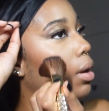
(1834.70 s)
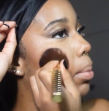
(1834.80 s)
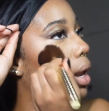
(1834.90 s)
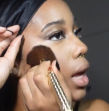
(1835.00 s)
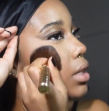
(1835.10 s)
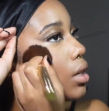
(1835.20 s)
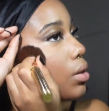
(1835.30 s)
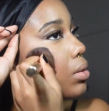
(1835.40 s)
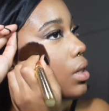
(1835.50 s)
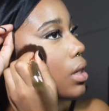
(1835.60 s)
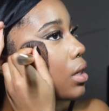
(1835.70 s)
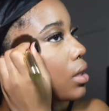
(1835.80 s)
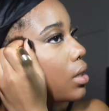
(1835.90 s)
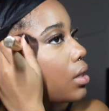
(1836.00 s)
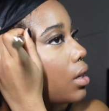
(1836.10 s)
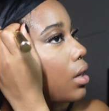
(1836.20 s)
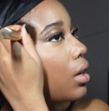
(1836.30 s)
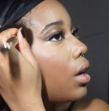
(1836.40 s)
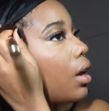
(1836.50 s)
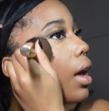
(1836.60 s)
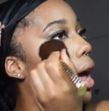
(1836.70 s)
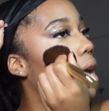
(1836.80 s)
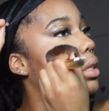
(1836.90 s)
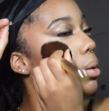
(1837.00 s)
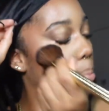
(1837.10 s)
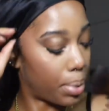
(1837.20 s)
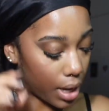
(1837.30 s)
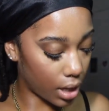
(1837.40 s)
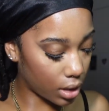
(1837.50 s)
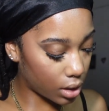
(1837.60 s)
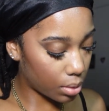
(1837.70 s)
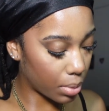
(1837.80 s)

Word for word: But I like to use this as a base